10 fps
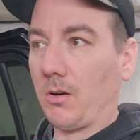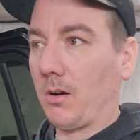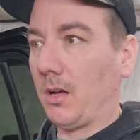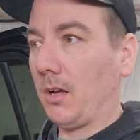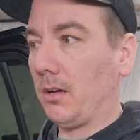
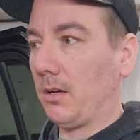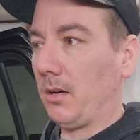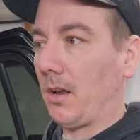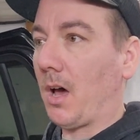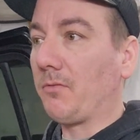or
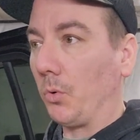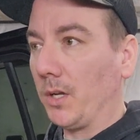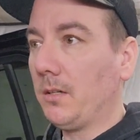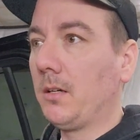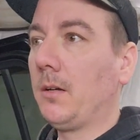uh, an
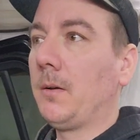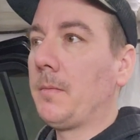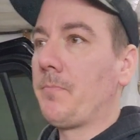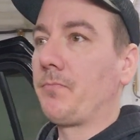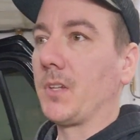Envoy
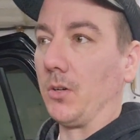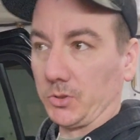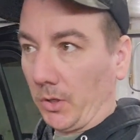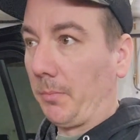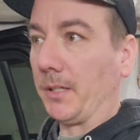or
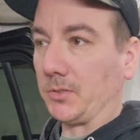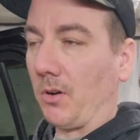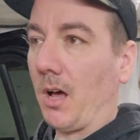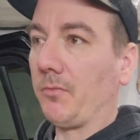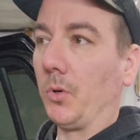Trailblazer or
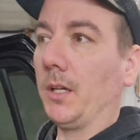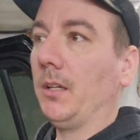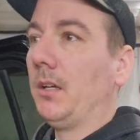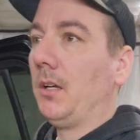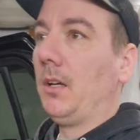an Envoy,
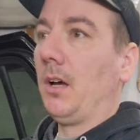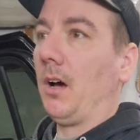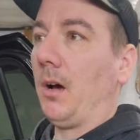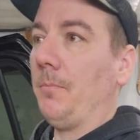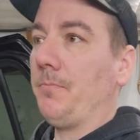
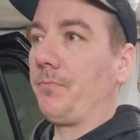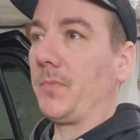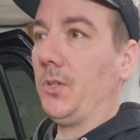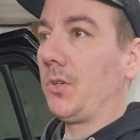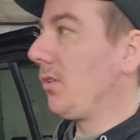um,
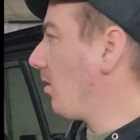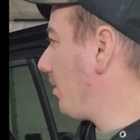you can go